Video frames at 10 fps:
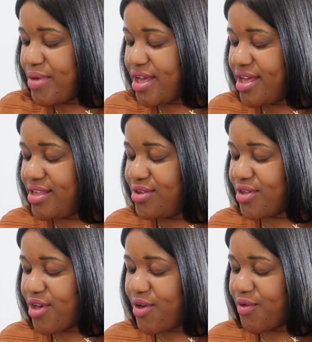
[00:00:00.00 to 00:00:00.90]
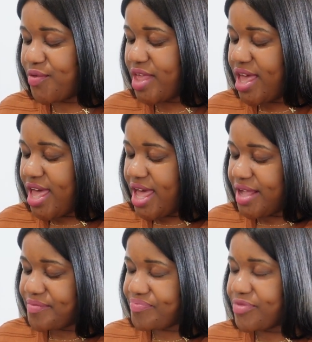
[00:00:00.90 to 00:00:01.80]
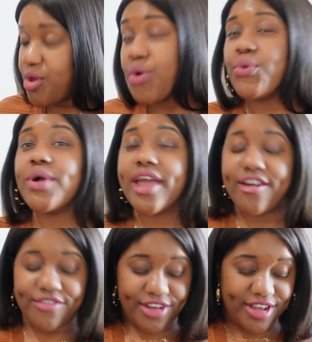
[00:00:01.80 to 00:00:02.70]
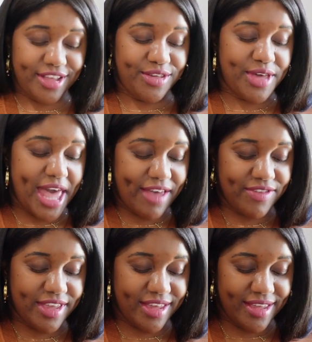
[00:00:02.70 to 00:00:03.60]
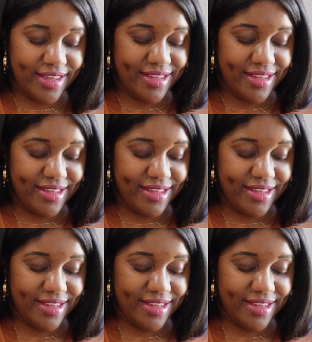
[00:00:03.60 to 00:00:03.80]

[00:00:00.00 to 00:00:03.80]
but you know, whatever. You have to,